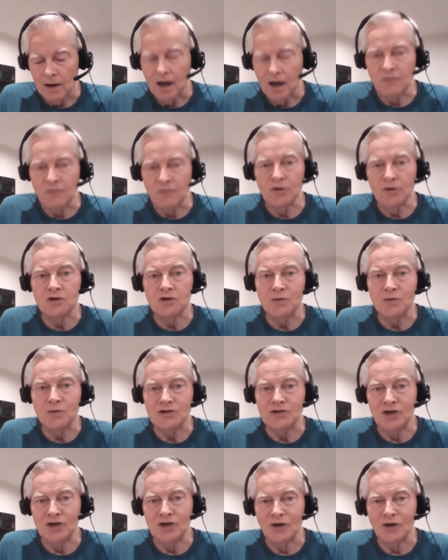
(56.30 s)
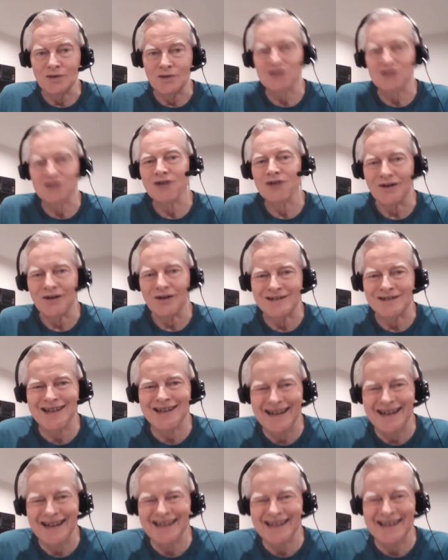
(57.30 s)
First, we start with Start.
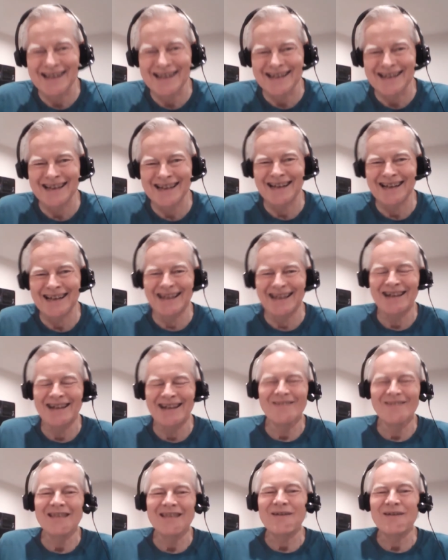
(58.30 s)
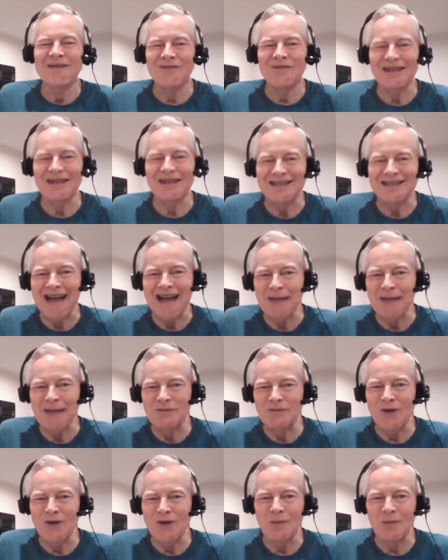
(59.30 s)
Very
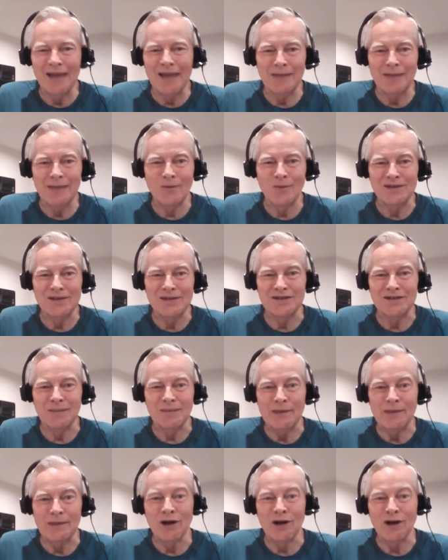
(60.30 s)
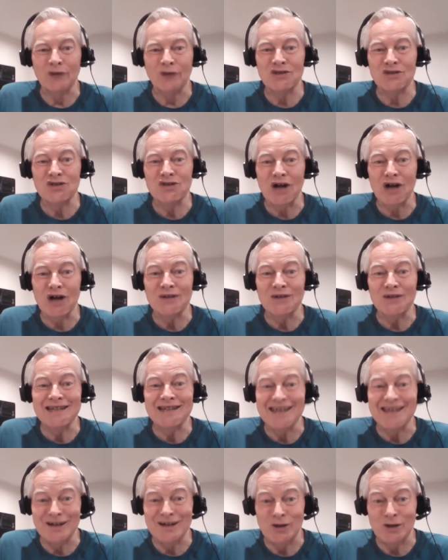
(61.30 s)
top of all Blackboards is something called Start
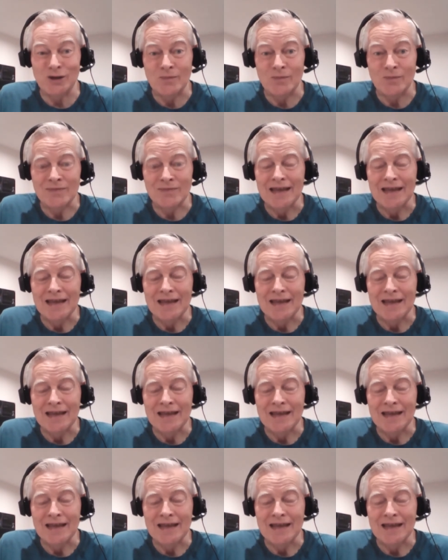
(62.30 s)
Here.